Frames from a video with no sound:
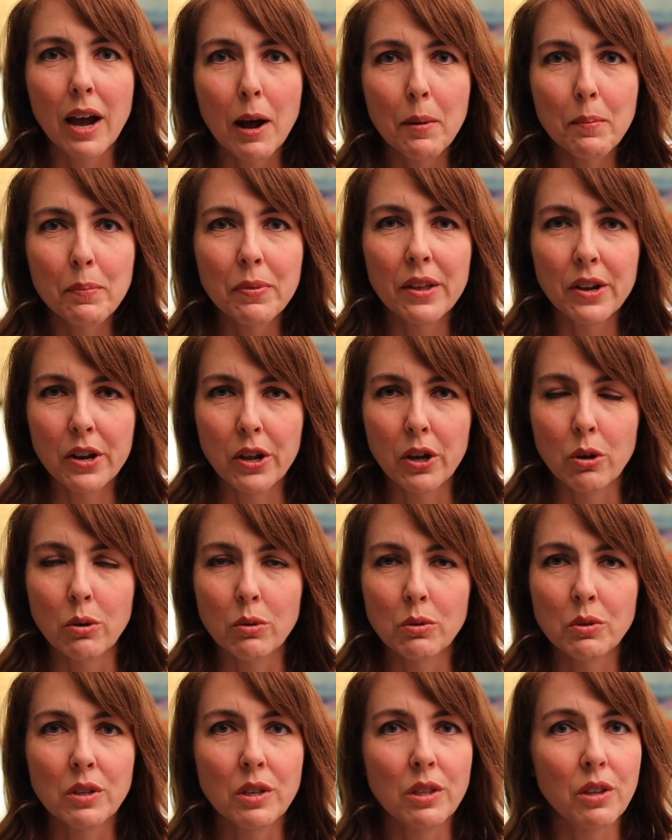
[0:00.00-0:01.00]
up the
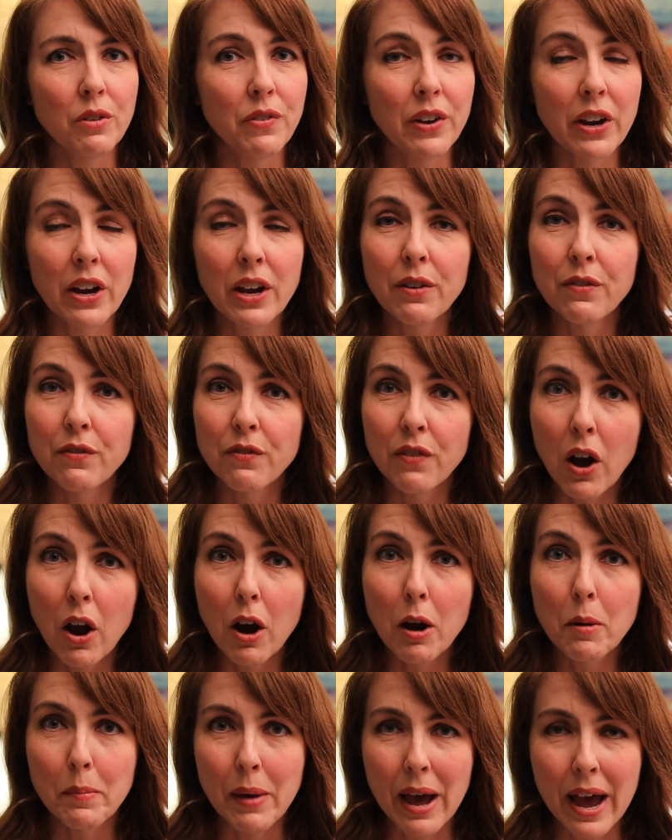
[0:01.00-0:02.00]
nose to the very
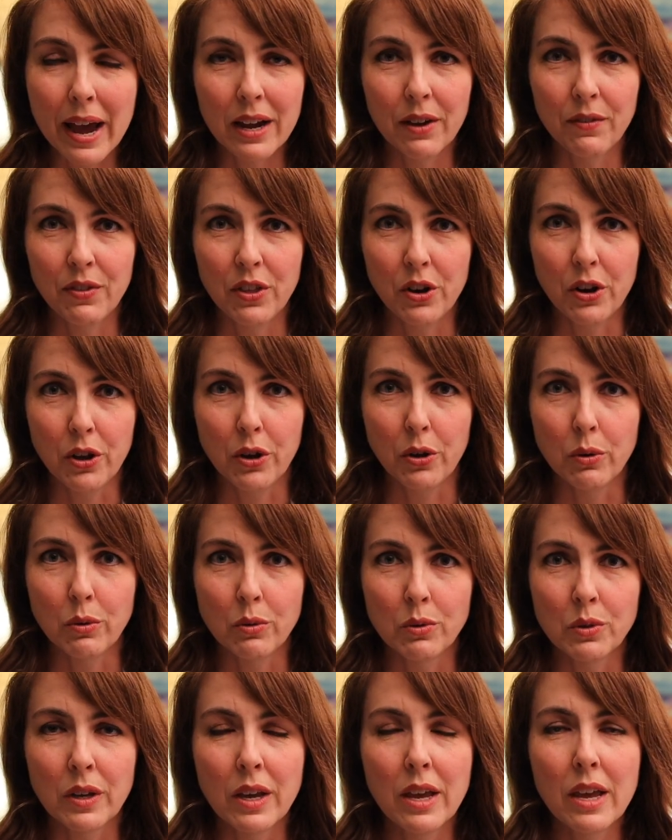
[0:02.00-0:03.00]
far back of the
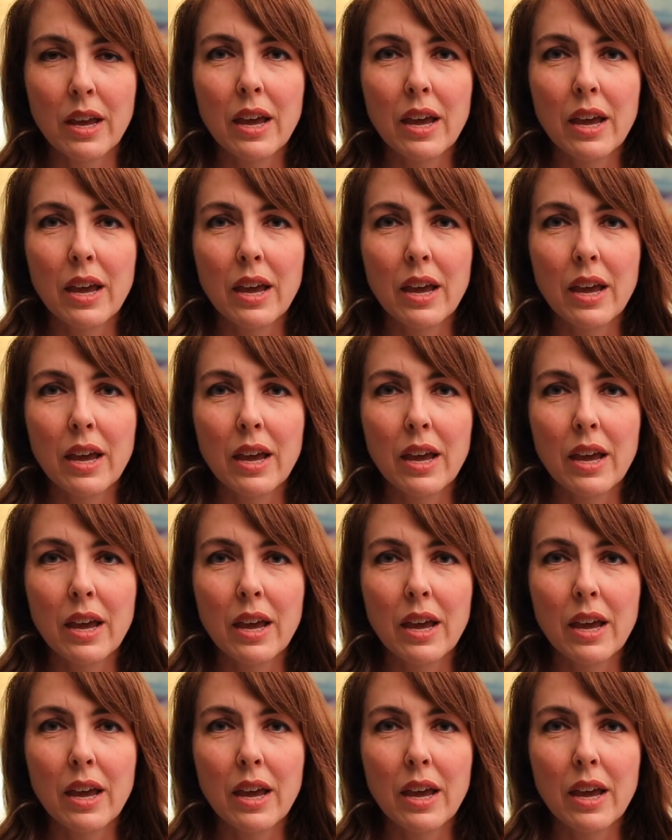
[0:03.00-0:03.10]
nose